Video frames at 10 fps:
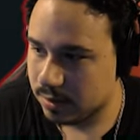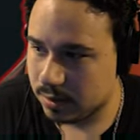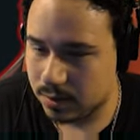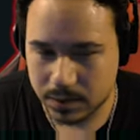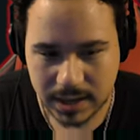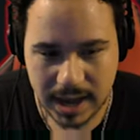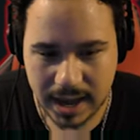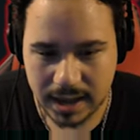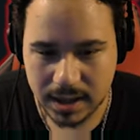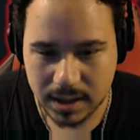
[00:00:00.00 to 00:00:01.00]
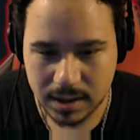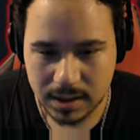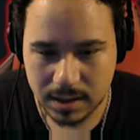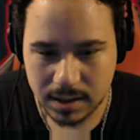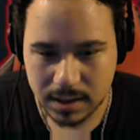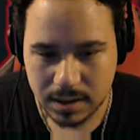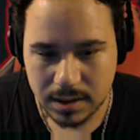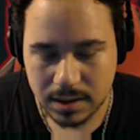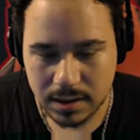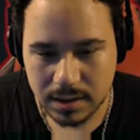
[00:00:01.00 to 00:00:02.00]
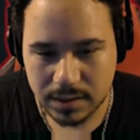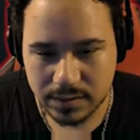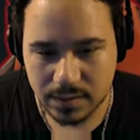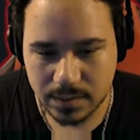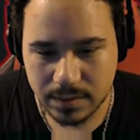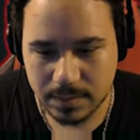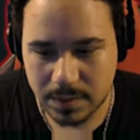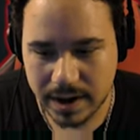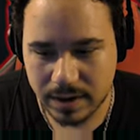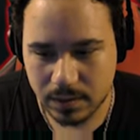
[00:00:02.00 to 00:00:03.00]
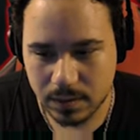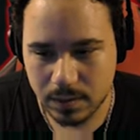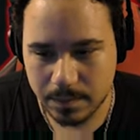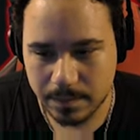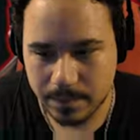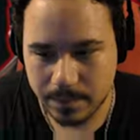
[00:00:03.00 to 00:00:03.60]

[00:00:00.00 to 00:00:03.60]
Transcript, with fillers: Okay. Let's go into the breaker room.